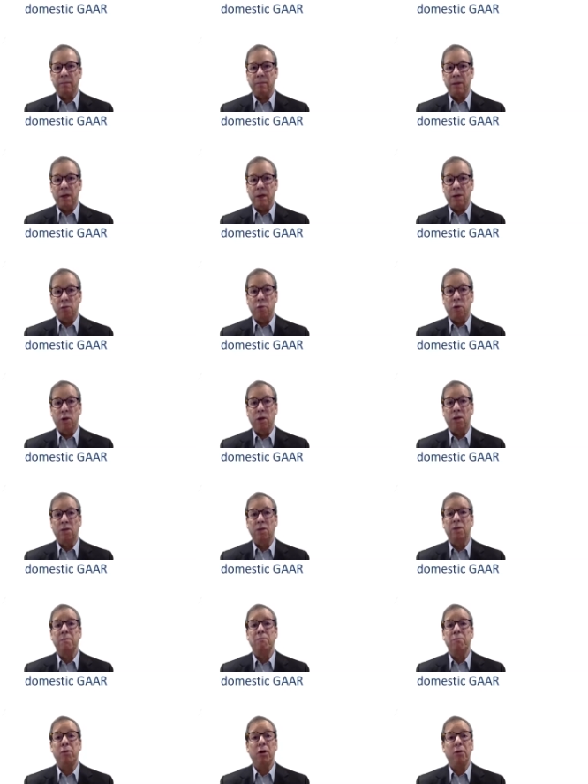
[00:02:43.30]
as well as the
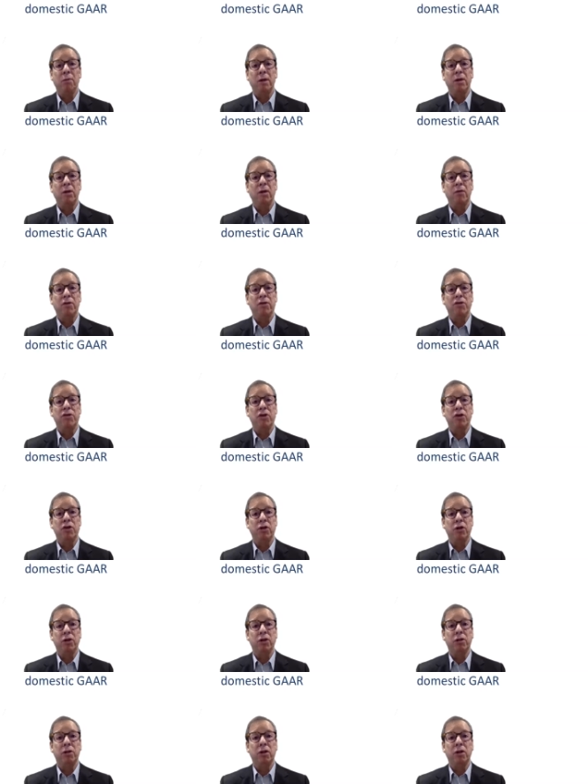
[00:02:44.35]
impairment of the
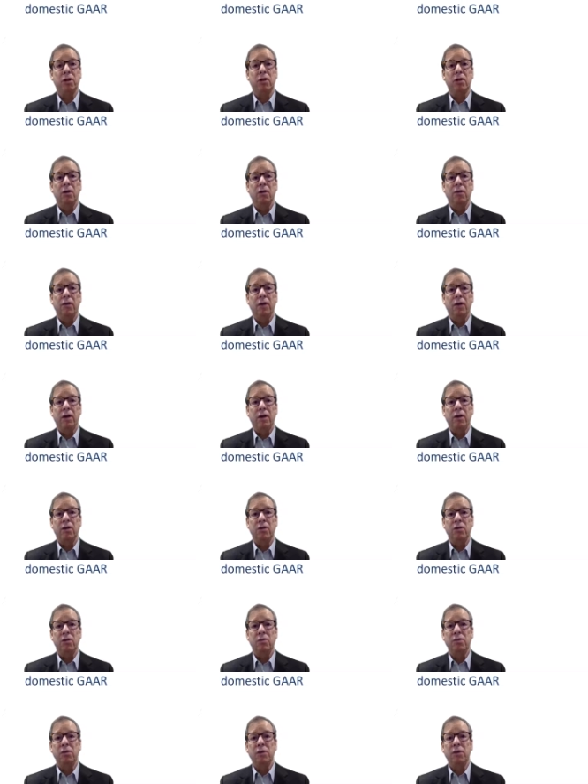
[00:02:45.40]
shares of another
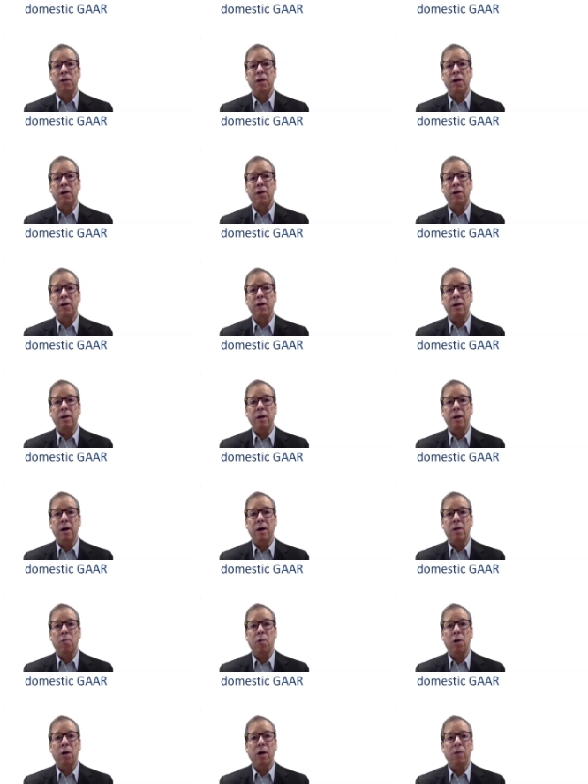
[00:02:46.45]
subsidiary
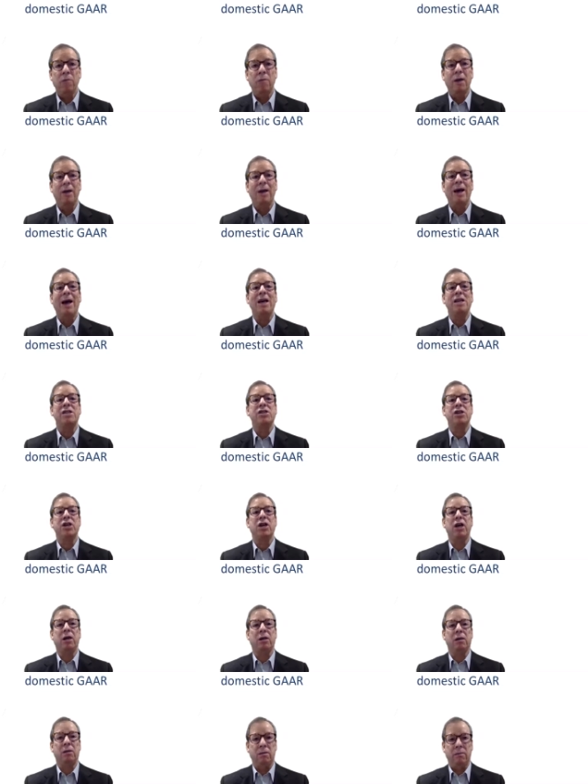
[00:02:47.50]
acquired by
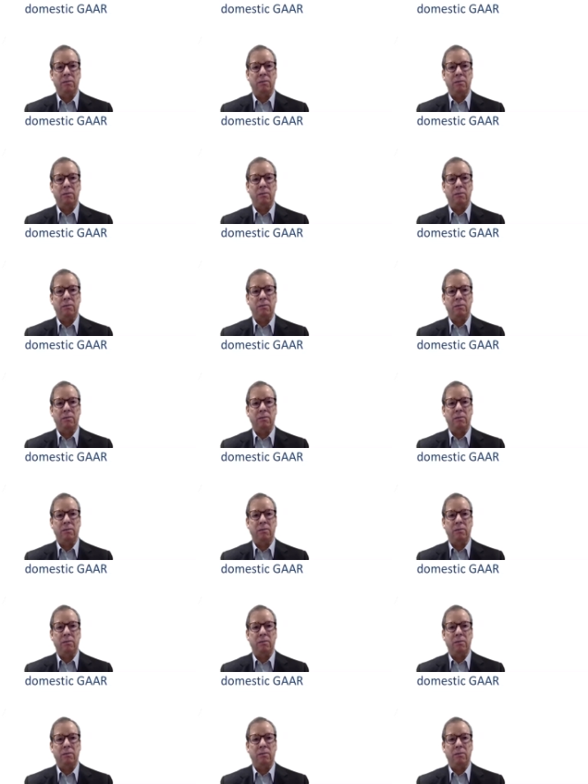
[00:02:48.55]
SGL.